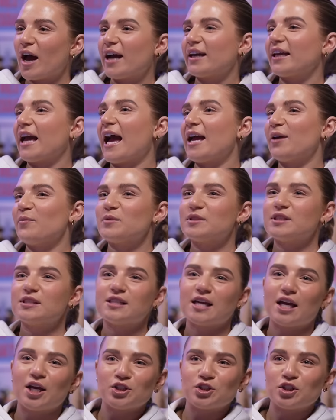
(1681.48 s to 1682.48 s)
a guy was to
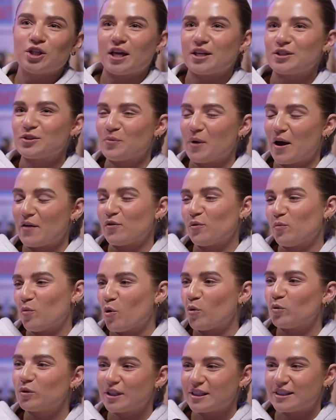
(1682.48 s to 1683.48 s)
text you this or whatever,
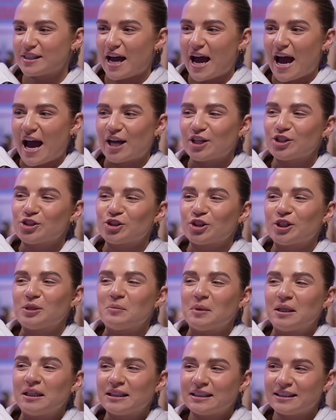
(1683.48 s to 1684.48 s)
what does that actually
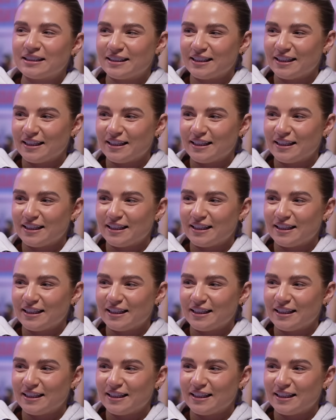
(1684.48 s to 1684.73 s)
mean?